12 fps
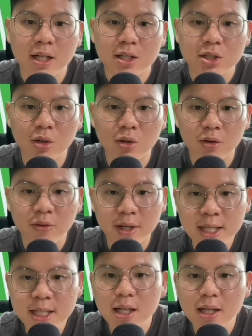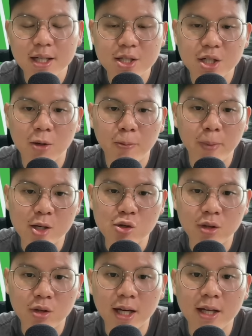So for Isak and João
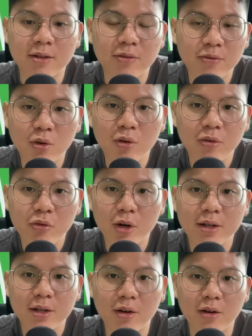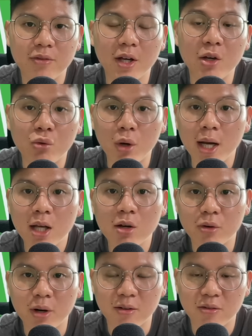Pedro, they are at the forefront of a really
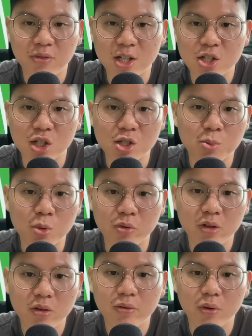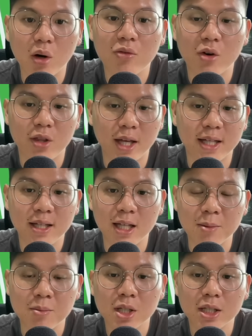good run of fixtures moving forward for their
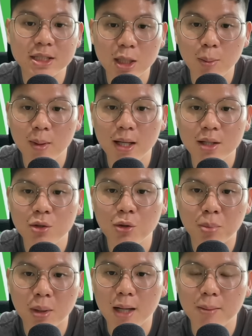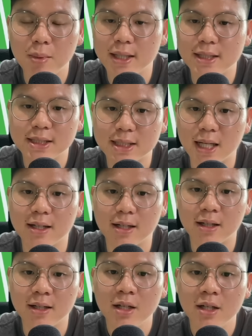teams. Similar to Palmer and
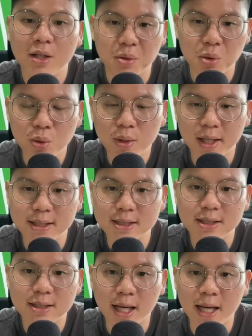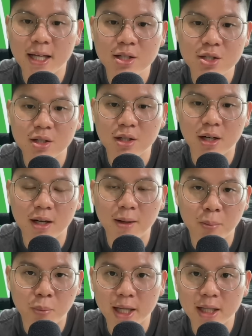Saka, Newcastle and
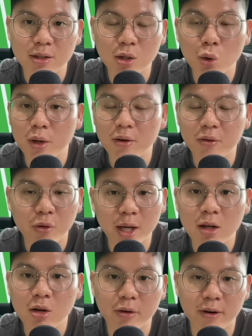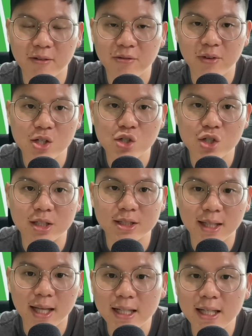Brighton go on a really good run of
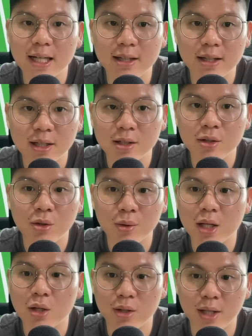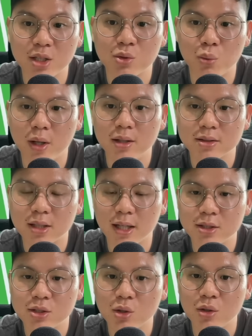fixtures, likely until you get your next wild
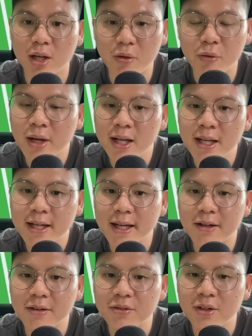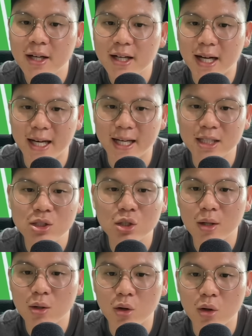card. So they are really kind of, I guess you
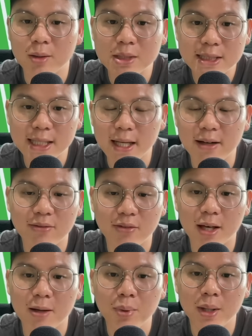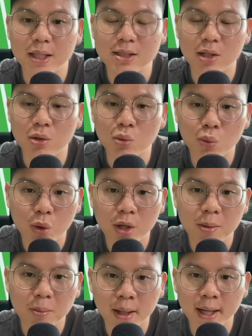can call them set and forget picks that you
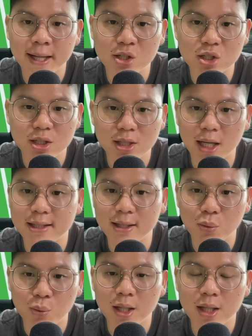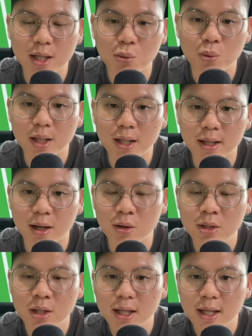wouldn't mind just starting week in, week out.